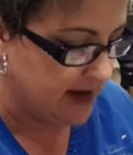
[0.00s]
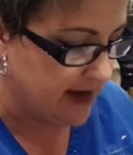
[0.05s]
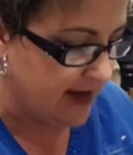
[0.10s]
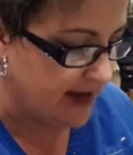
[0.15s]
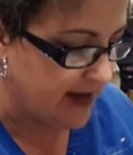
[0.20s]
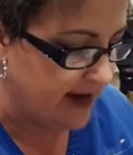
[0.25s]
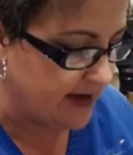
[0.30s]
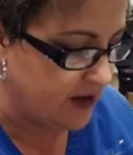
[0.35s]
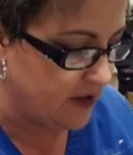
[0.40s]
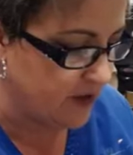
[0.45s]

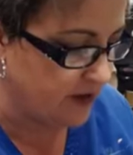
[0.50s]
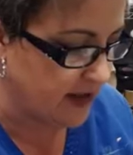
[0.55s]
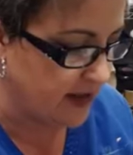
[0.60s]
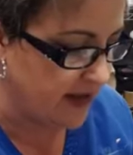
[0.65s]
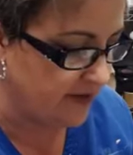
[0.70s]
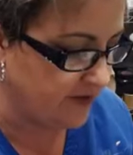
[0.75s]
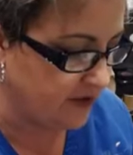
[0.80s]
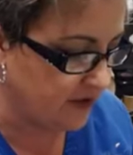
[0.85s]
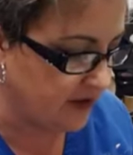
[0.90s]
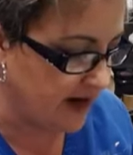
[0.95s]
And I know a
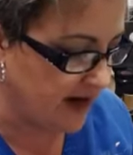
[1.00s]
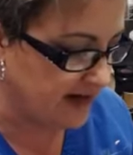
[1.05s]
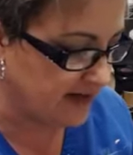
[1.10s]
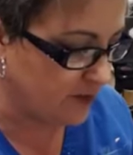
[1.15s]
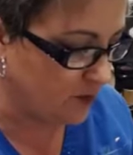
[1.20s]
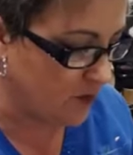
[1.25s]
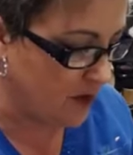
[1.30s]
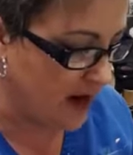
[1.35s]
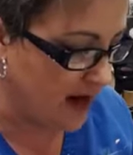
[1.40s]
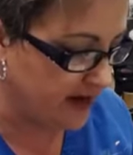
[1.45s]
lot of you guys
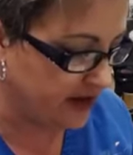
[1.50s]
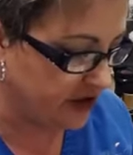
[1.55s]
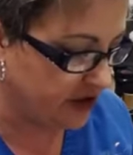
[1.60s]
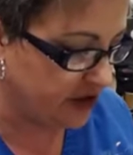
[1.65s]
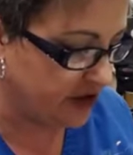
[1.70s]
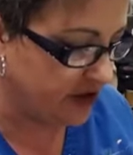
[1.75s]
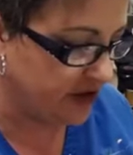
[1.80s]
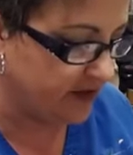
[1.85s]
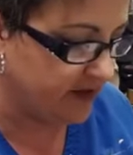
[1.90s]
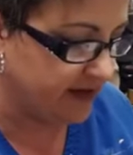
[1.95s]

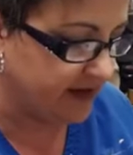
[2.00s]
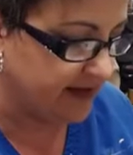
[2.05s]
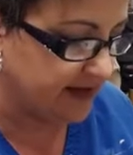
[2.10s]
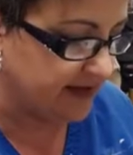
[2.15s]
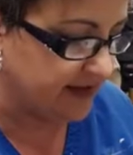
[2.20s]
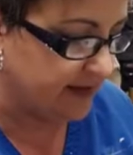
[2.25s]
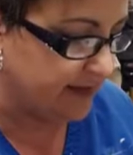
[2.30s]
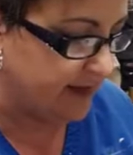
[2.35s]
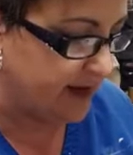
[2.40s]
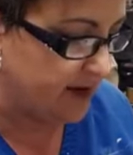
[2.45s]
watch the
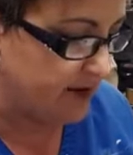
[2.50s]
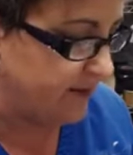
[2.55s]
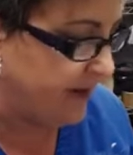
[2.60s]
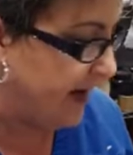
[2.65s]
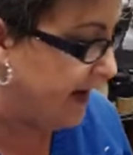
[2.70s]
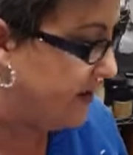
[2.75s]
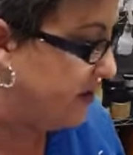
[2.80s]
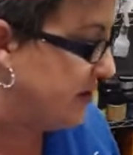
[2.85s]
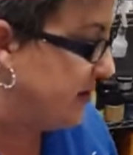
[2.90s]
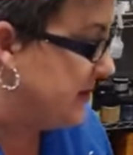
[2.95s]
Dixie Belle
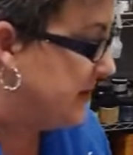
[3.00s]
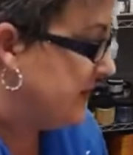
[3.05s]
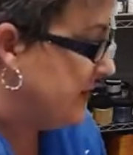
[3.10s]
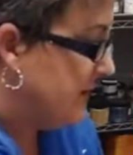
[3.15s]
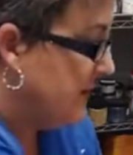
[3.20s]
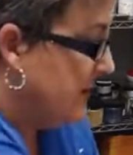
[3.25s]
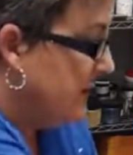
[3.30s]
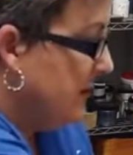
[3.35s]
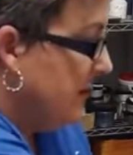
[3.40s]
pages,